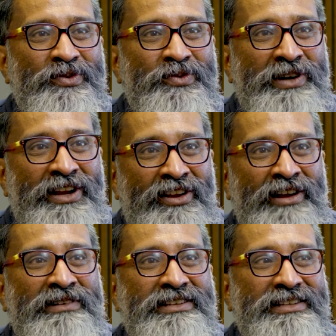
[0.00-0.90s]
we're
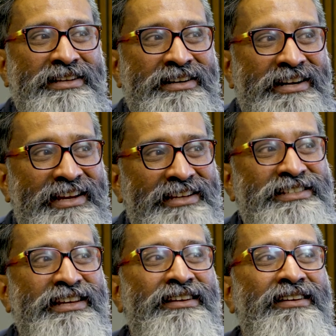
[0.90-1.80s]
not
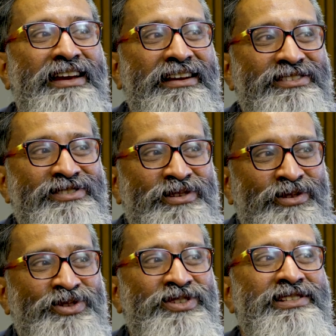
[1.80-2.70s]
creating
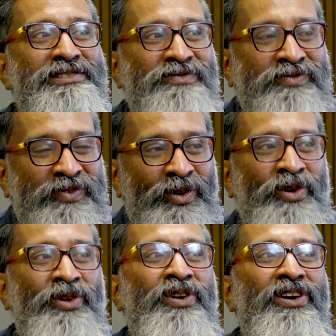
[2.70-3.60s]
solutions
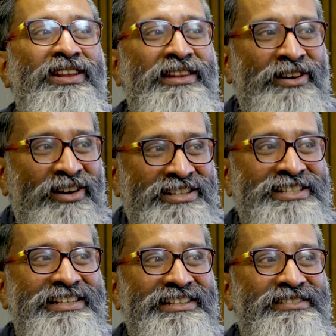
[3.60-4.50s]
for the
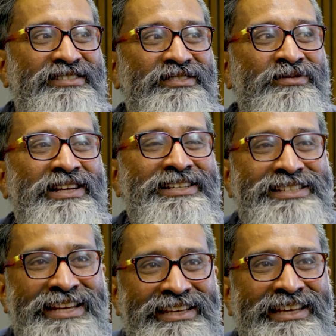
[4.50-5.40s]
continent. No. We're
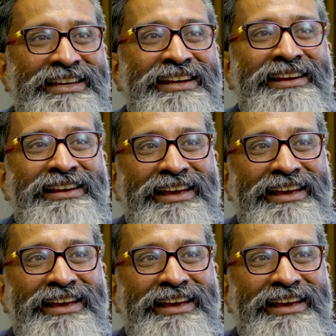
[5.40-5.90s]
taking and